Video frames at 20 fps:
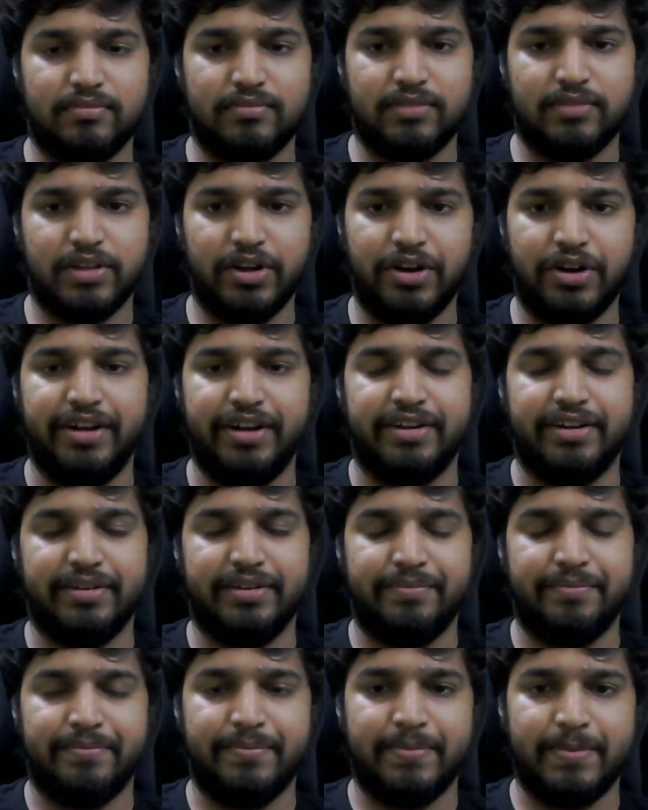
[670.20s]
Got it?
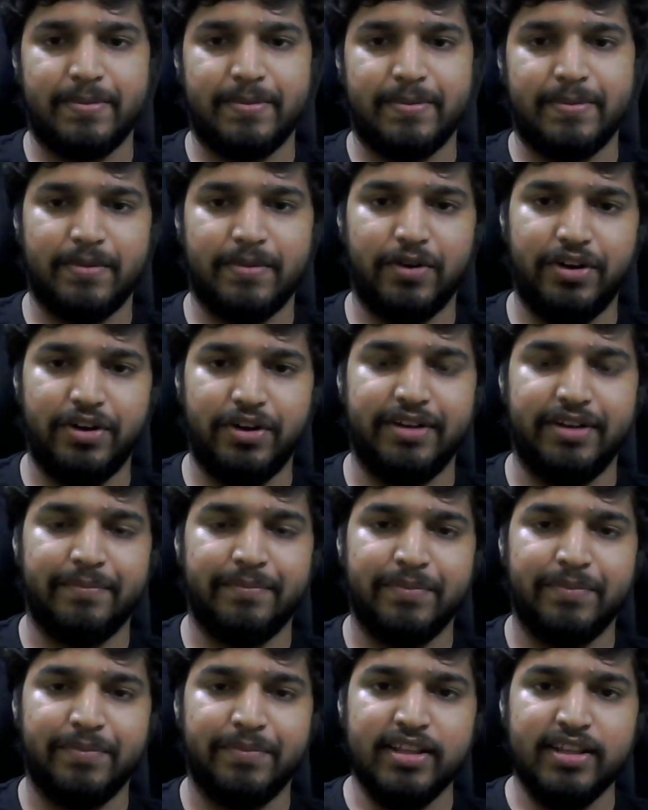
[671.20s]
Got it?
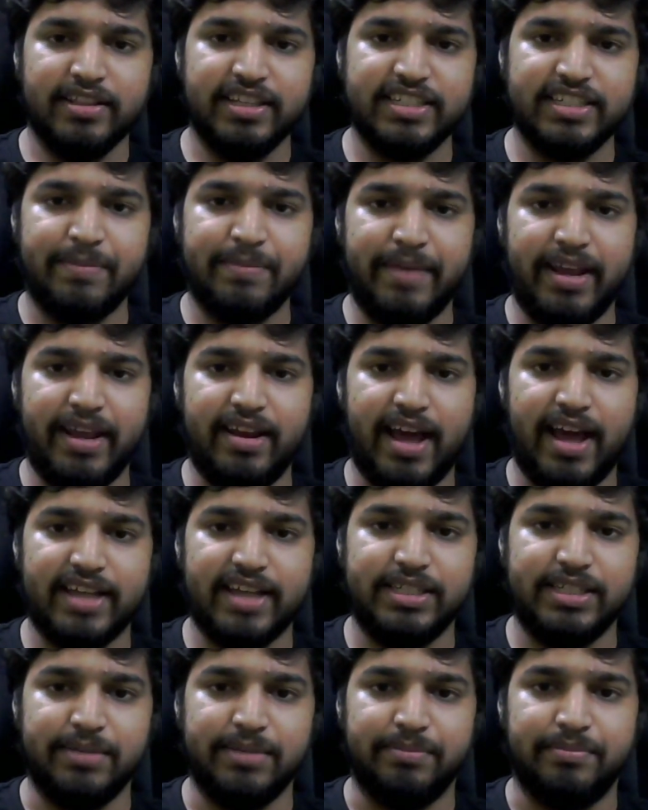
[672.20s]
This is the main
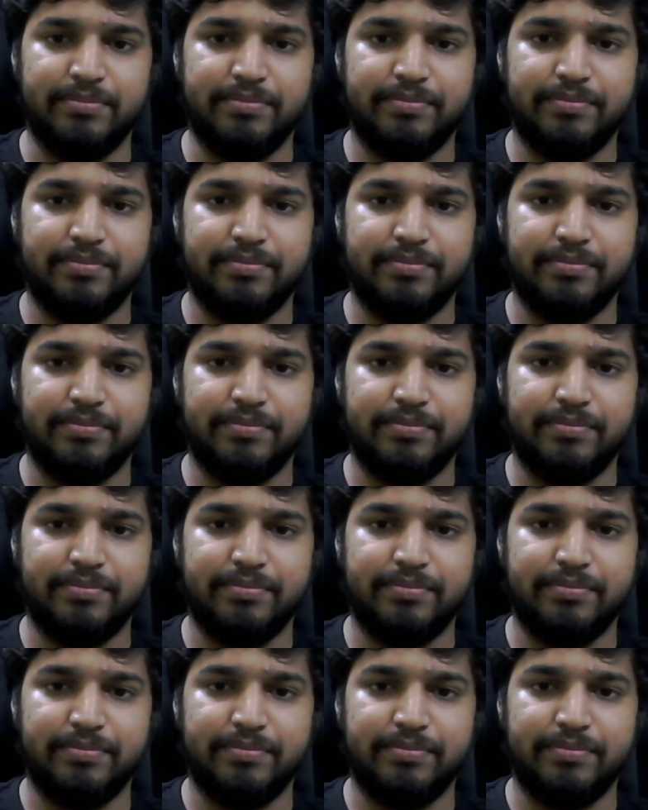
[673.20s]
axiom.